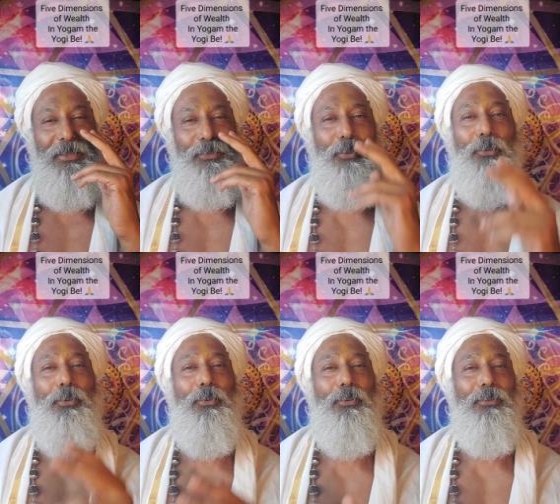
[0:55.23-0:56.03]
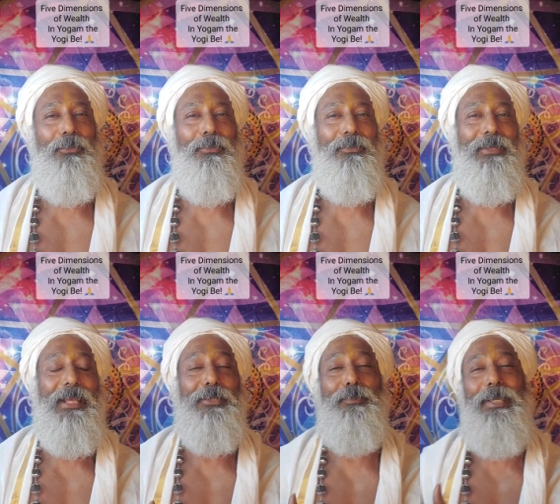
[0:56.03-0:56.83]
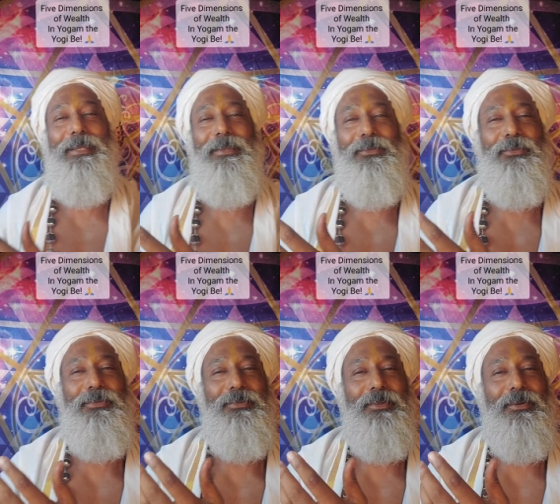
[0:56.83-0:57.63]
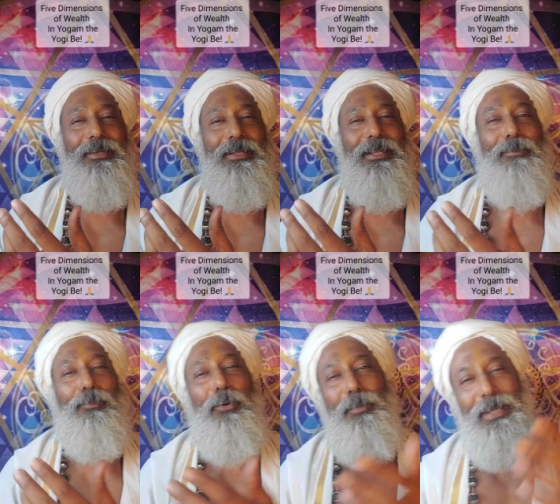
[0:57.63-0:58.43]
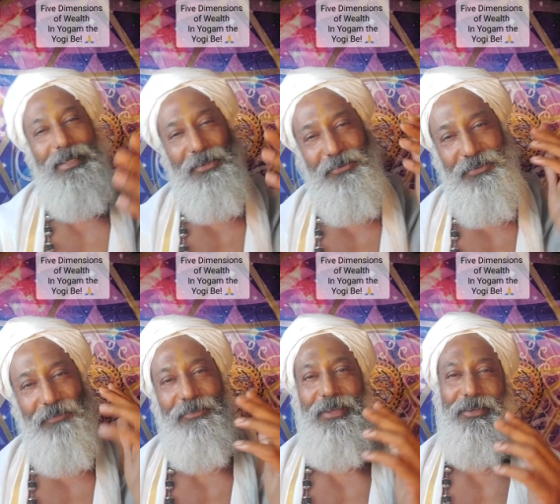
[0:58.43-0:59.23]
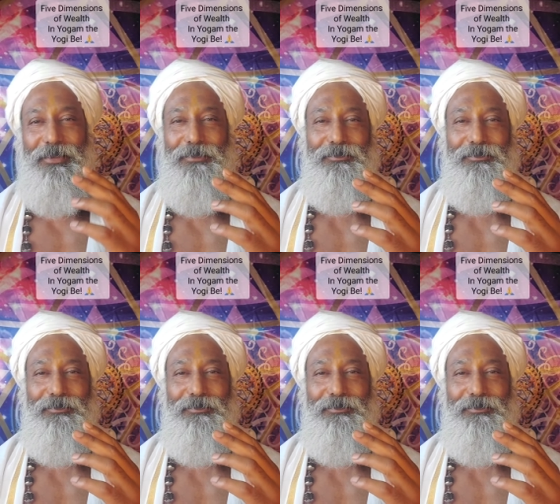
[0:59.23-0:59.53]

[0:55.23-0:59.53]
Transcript: So the experience in the moment is shifted